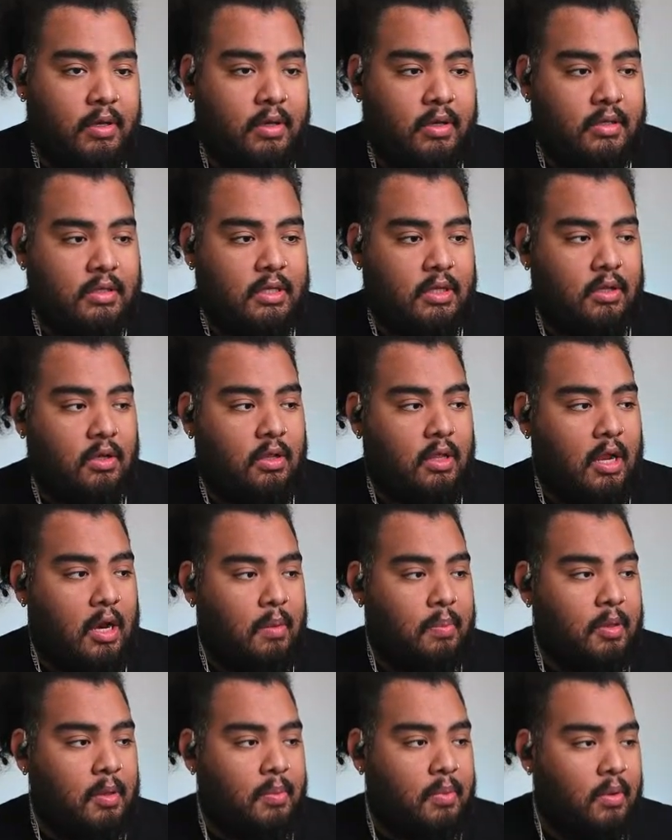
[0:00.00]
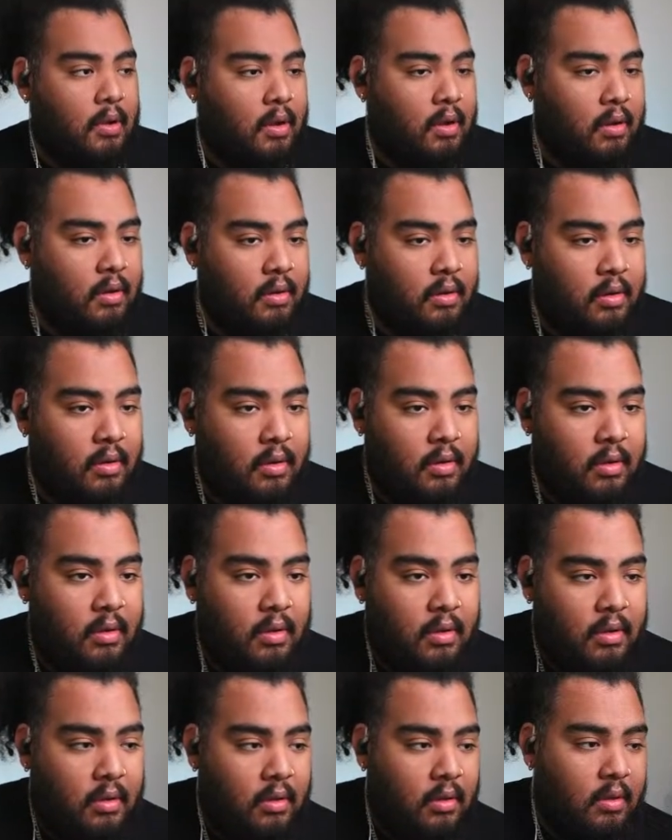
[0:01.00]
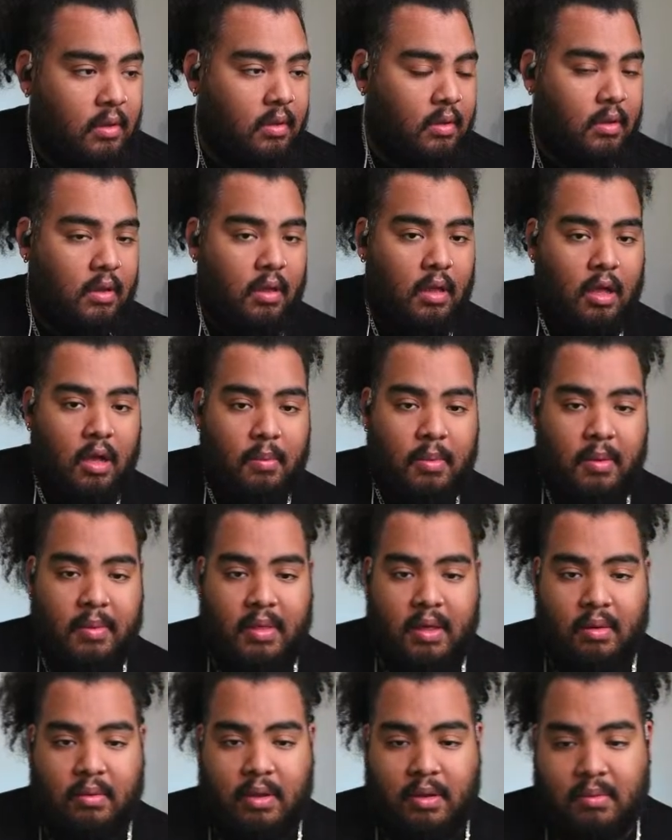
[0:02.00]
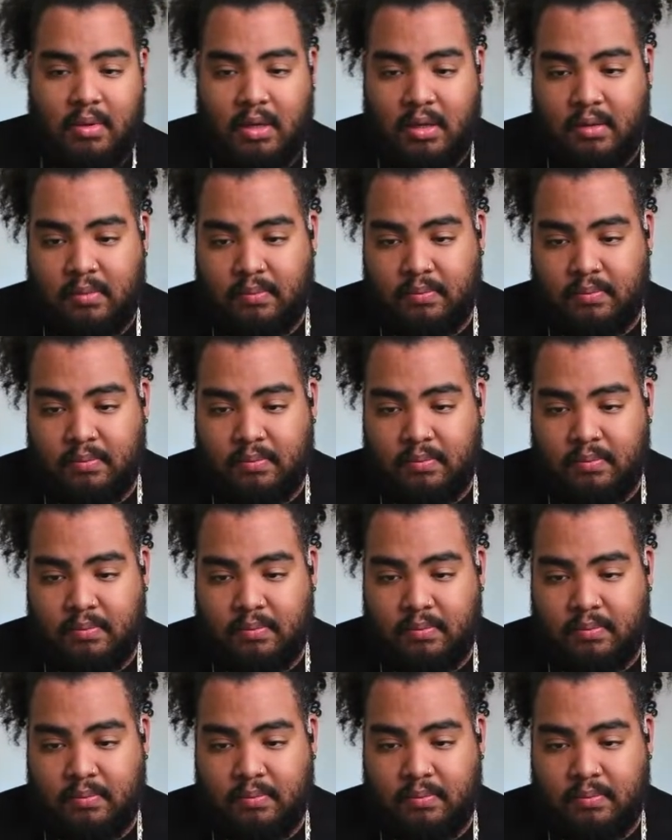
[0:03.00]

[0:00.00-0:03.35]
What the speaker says: because I know a lot of people are maybe like, wait, what?